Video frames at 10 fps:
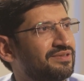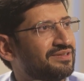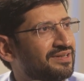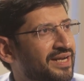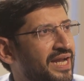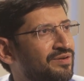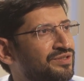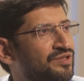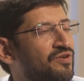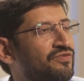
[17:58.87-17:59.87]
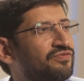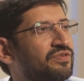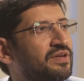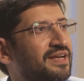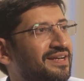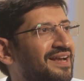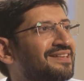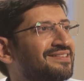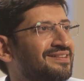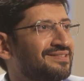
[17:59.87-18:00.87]
the diagnosis of
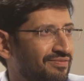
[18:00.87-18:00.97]
cancer is